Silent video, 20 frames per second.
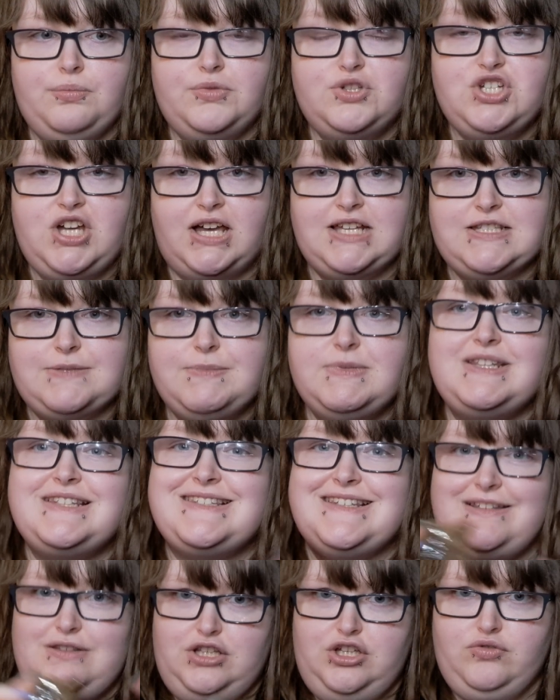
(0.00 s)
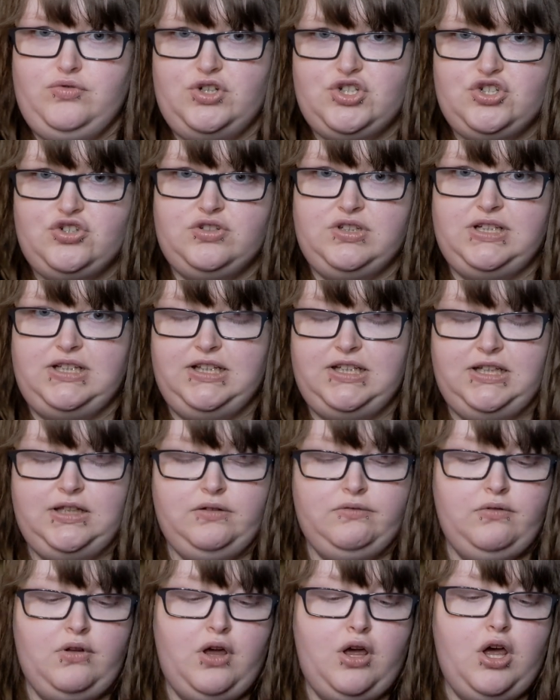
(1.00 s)
jasmine is in the original
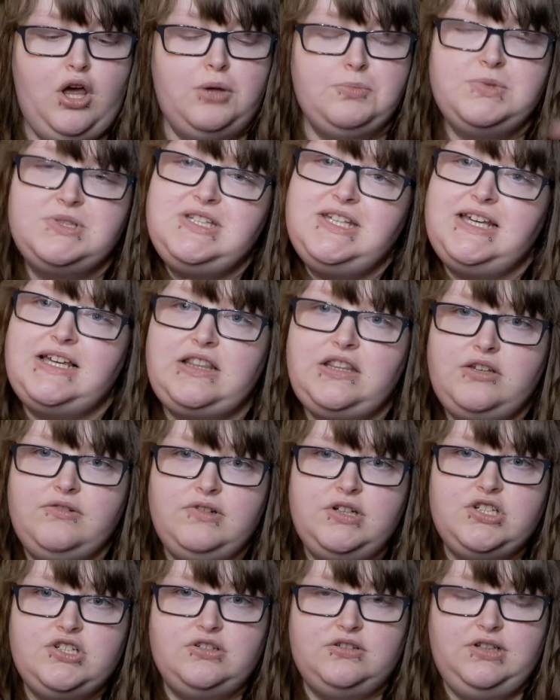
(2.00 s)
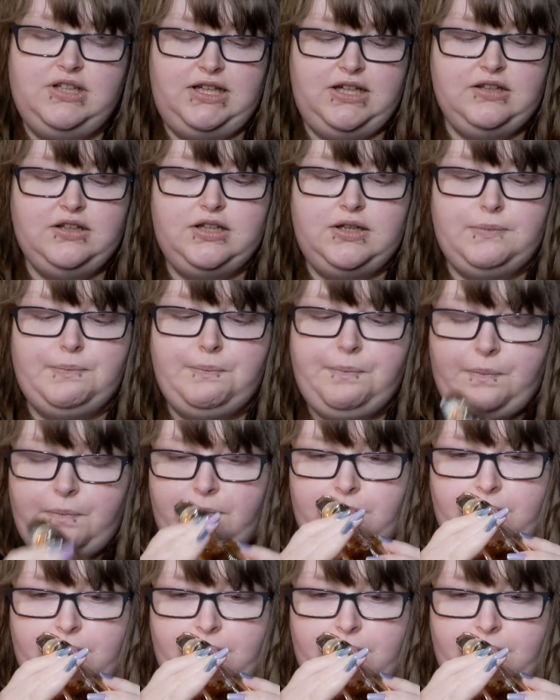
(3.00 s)
Alien. But take the original Alien